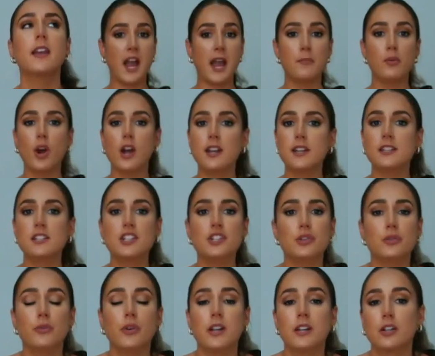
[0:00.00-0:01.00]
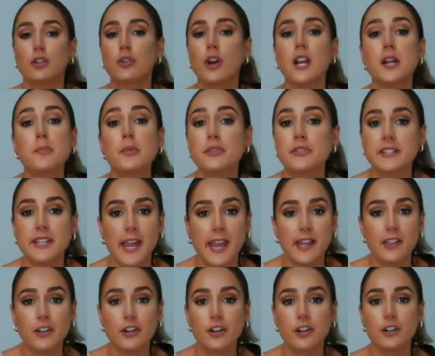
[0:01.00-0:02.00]
I brought it to an incredible
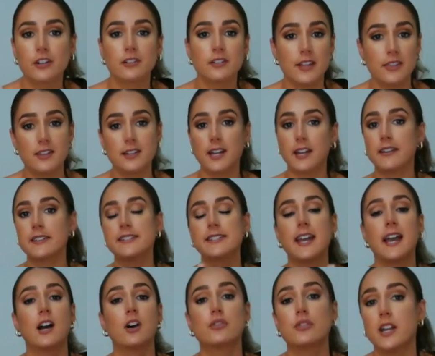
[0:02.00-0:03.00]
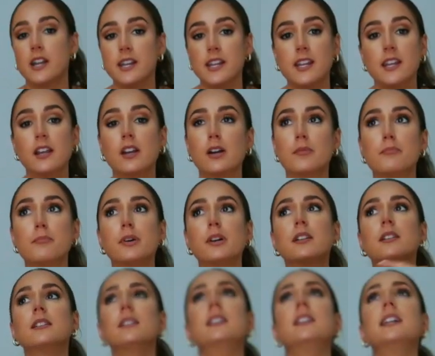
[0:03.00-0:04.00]
tailor in the next town, and he
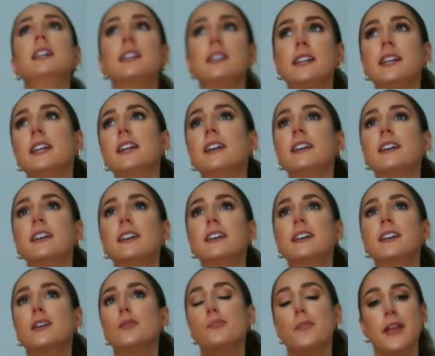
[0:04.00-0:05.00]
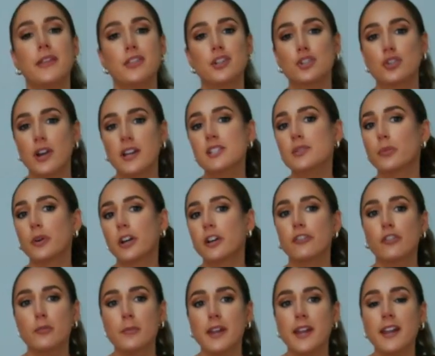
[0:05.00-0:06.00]
completely made the dress work
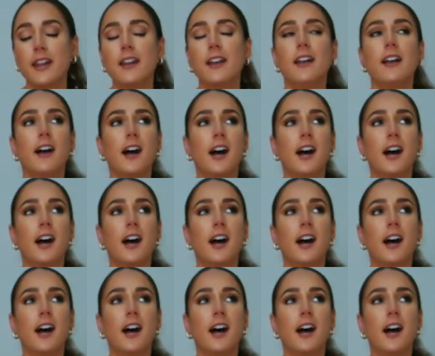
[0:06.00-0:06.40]
for me.